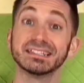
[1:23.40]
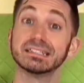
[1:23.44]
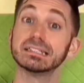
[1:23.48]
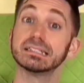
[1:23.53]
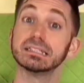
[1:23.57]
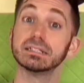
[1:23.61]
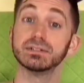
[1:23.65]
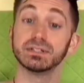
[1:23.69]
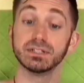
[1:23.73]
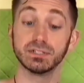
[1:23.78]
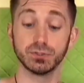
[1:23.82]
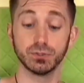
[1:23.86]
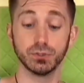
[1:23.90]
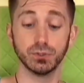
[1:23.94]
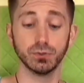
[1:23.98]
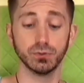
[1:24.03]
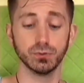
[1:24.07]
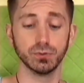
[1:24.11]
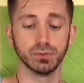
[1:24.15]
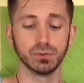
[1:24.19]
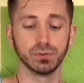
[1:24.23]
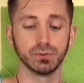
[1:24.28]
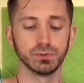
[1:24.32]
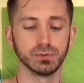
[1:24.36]
is series 2.
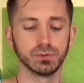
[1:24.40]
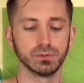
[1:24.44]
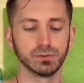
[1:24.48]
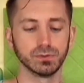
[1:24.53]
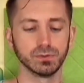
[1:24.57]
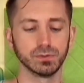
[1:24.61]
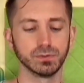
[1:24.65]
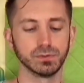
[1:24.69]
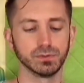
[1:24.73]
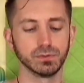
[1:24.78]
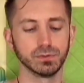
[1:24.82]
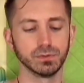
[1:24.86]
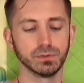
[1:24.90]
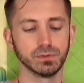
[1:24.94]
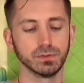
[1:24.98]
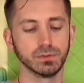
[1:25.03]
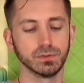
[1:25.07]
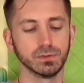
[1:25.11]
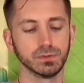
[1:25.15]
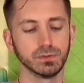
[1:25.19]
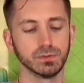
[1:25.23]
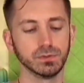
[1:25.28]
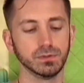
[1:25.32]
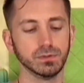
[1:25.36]

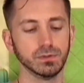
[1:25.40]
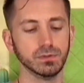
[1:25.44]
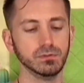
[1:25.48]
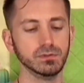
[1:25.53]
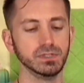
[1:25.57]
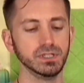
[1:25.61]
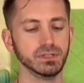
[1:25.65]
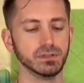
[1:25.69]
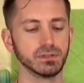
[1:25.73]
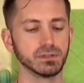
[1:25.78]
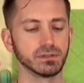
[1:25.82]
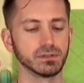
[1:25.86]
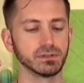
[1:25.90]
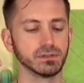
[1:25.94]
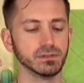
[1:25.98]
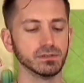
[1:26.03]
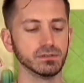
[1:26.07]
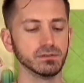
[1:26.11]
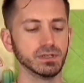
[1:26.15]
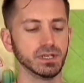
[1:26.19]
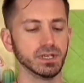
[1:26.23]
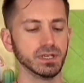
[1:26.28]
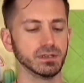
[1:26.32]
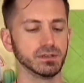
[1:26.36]
Oh dear,
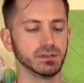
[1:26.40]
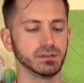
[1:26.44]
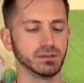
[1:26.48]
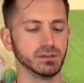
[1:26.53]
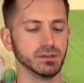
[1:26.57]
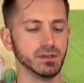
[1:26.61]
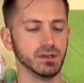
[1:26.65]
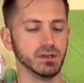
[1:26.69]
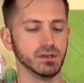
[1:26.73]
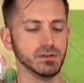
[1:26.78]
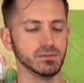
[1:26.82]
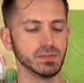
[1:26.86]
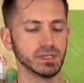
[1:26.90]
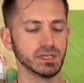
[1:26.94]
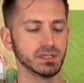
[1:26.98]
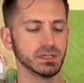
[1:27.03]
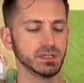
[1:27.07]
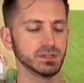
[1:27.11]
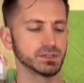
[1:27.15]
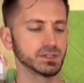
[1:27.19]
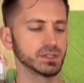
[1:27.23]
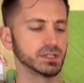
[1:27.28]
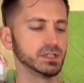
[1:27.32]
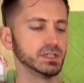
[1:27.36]
okay. Oh my god.
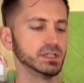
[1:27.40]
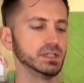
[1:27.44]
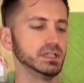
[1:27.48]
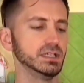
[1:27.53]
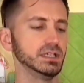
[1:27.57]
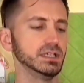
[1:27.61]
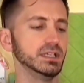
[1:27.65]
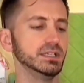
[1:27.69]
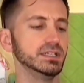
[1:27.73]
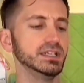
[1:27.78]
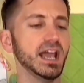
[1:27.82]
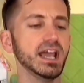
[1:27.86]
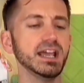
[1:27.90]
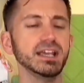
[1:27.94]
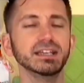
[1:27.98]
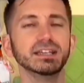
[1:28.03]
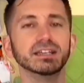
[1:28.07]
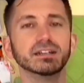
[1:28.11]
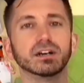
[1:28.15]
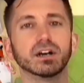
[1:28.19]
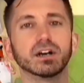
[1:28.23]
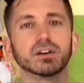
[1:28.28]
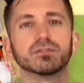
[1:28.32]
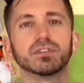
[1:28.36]
Yay!
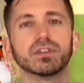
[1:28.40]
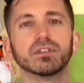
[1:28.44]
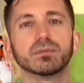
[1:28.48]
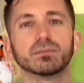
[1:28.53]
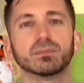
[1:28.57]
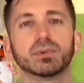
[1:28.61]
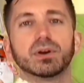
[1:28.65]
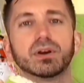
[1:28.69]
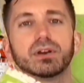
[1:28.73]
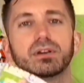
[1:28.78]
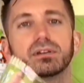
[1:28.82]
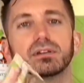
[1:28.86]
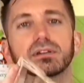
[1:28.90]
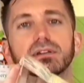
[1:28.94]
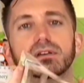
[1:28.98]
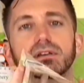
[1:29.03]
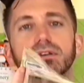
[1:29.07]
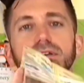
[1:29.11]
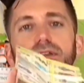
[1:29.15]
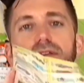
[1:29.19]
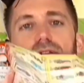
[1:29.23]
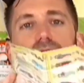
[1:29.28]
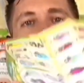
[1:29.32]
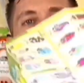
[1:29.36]
Our favorite part.
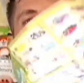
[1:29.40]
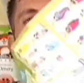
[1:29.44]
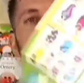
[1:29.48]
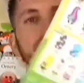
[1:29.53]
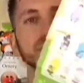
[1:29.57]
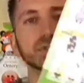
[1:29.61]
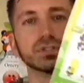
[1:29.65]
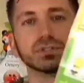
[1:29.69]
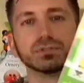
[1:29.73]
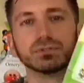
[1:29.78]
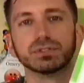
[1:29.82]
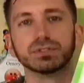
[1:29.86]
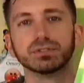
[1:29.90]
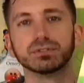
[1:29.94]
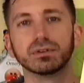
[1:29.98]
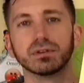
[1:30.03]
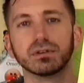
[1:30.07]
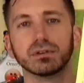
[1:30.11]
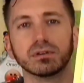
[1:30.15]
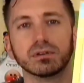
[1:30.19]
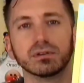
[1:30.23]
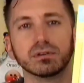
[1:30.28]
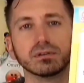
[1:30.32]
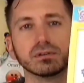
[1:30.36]
Somewhere it shows you
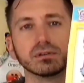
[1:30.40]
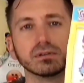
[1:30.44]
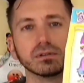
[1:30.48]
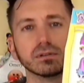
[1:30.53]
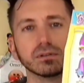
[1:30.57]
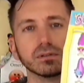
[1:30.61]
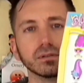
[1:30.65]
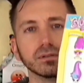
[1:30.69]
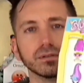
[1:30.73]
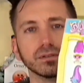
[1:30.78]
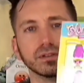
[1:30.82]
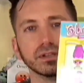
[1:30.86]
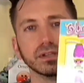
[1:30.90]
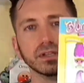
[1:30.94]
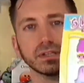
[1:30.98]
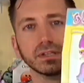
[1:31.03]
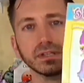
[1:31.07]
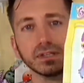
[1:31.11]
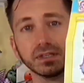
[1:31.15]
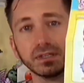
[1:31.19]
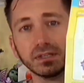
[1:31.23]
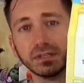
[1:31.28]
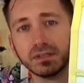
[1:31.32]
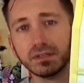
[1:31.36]
all the